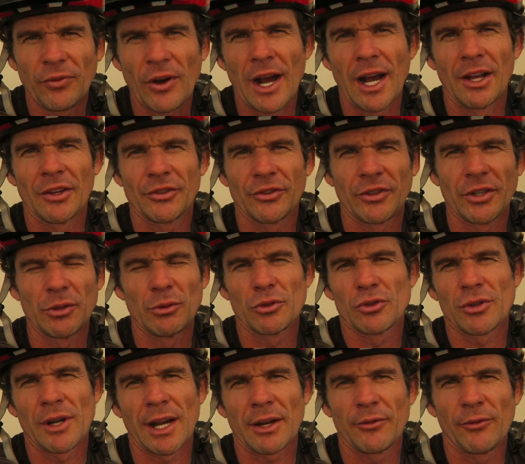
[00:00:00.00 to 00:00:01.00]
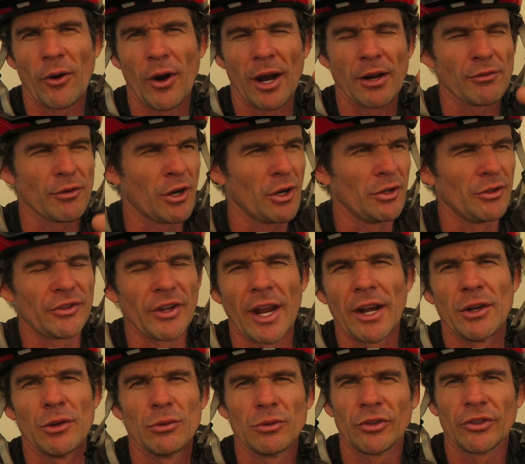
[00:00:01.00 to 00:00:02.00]
fast, single track, fire road,
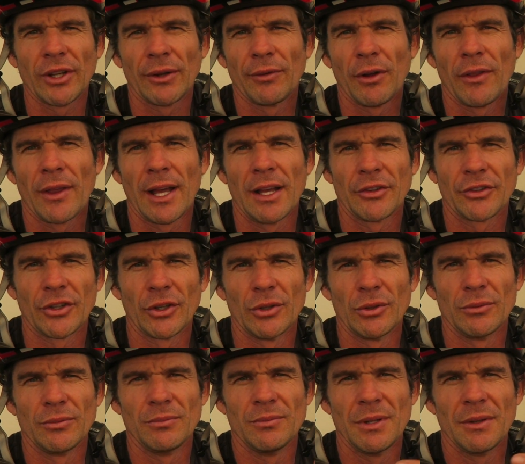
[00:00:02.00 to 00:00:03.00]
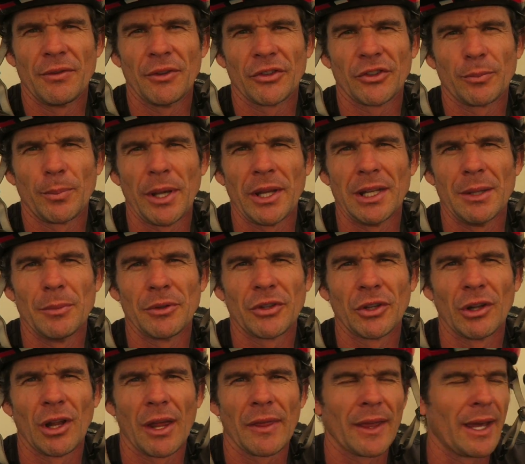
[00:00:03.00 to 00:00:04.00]
downhill, stuff like that. So if it's speed
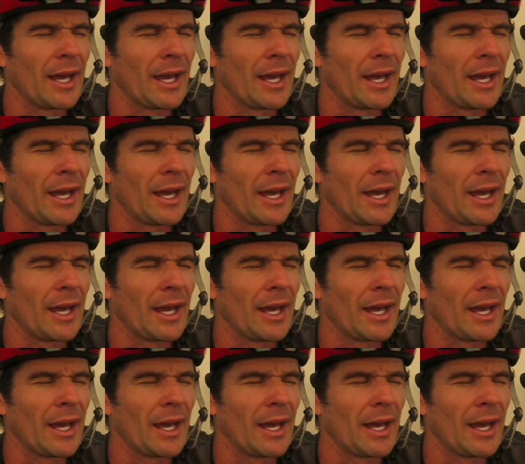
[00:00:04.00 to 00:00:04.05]
limited like